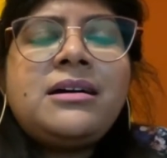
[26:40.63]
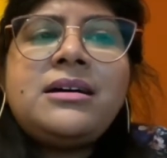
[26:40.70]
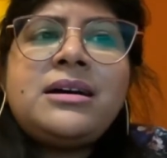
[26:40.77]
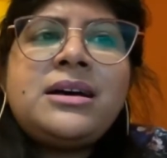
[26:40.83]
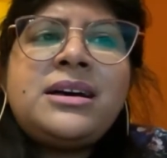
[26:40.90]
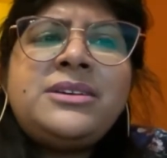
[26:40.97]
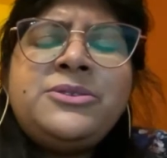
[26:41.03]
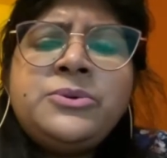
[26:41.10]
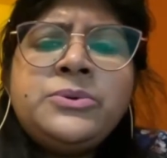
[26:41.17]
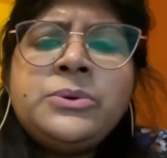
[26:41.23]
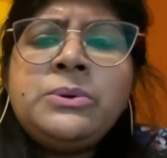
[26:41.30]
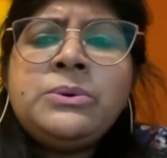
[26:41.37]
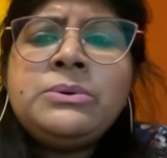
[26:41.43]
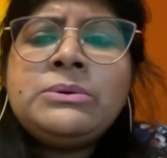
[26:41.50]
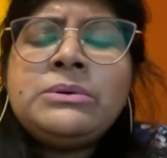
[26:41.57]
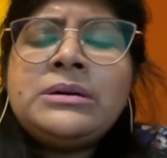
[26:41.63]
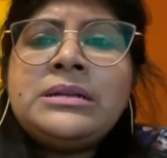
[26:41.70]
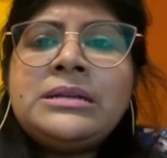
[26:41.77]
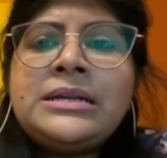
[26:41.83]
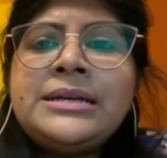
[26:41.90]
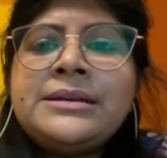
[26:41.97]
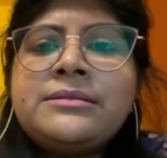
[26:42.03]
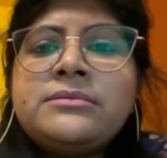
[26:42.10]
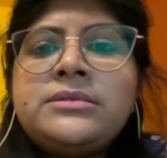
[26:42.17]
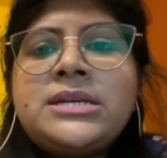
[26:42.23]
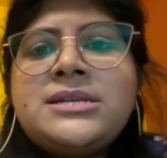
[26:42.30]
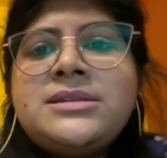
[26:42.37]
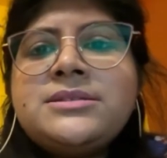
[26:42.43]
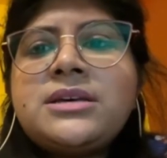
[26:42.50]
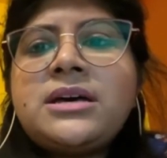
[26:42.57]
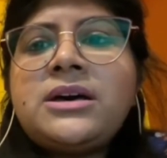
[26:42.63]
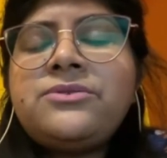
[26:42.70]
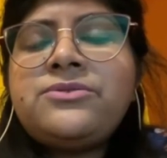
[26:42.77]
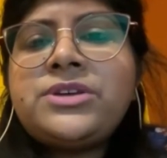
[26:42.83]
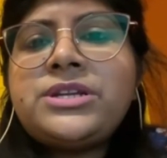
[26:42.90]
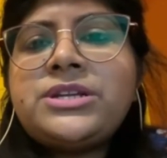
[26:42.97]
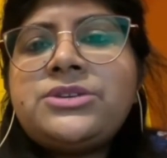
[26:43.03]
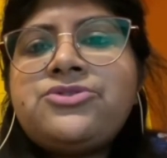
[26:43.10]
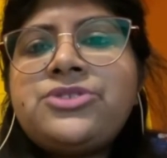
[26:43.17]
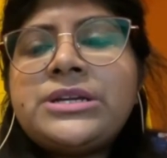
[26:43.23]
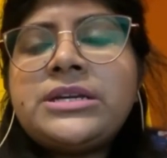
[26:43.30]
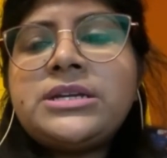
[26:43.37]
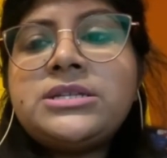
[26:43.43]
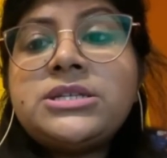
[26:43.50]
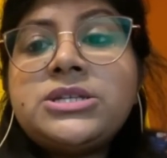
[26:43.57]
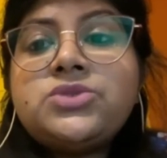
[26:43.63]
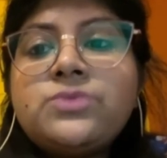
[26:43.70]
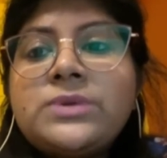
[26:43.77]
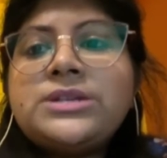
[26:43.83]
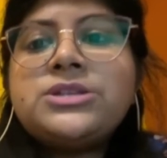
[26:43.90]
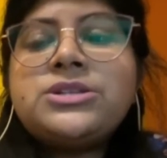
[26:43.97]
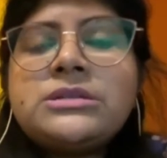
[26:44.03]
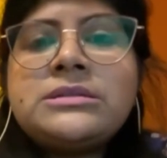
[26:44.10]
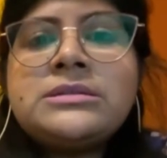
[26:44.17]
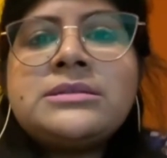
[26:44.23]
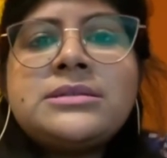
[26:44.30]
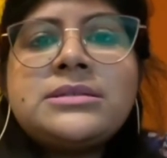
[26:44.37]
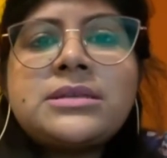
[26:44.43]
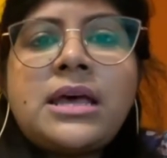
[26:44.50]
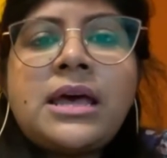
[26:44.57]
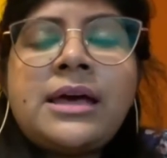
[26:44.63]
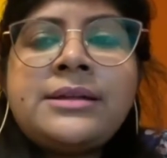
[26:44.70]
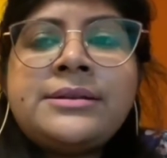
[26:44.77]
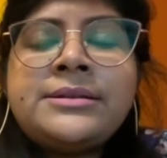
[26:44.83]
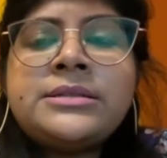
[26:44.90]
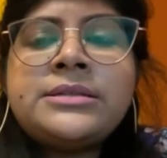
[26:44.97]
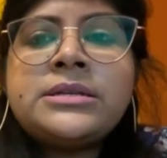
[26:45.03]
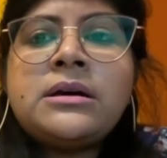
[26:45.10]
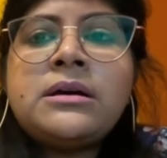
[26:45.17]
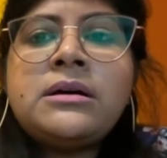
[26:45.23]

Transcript: I don't know, like these are very tricky situations, and